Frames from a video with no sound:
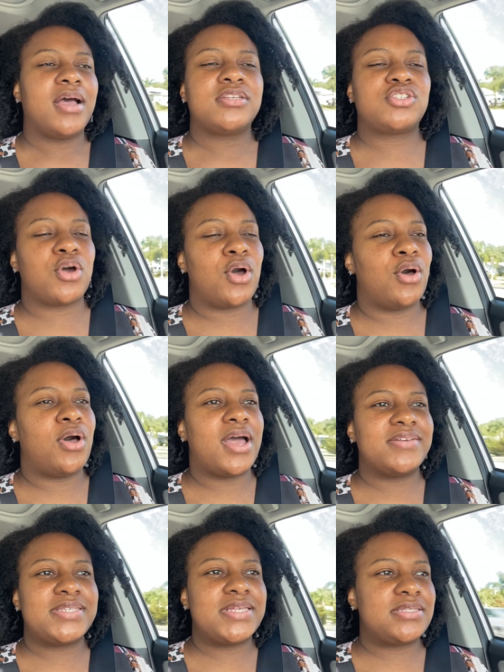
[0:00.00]
So
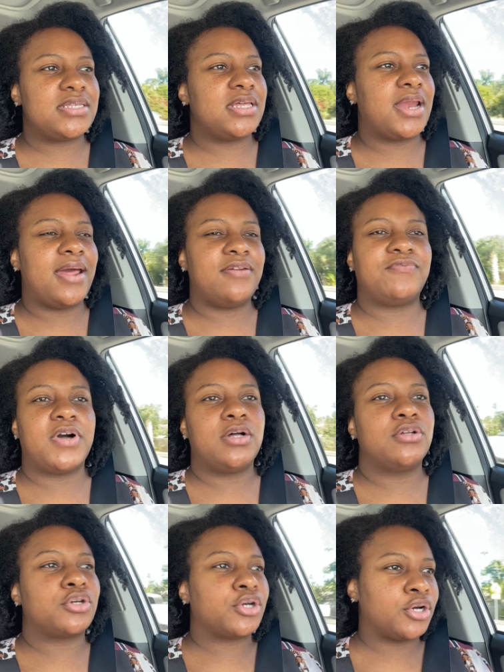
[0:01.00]
since then, I
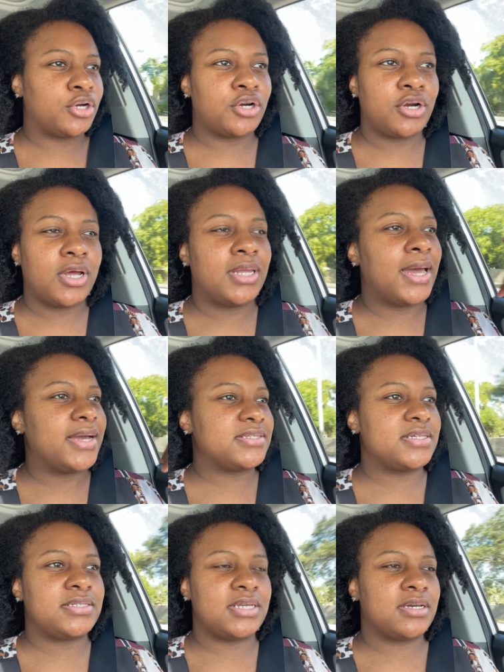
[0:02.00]
unfollowed her,
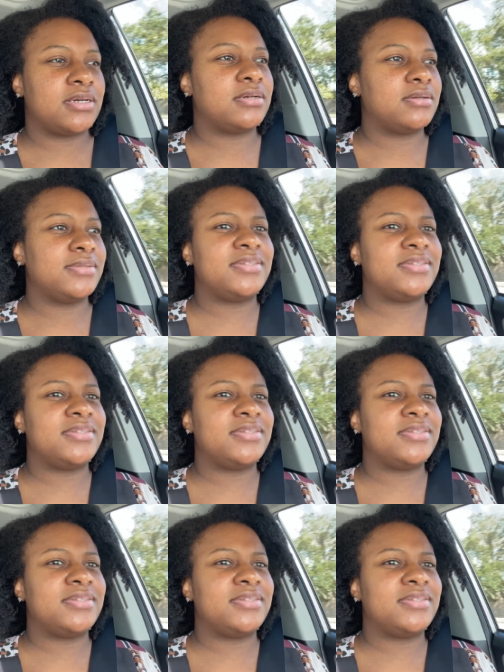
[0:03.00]
Liza Adele.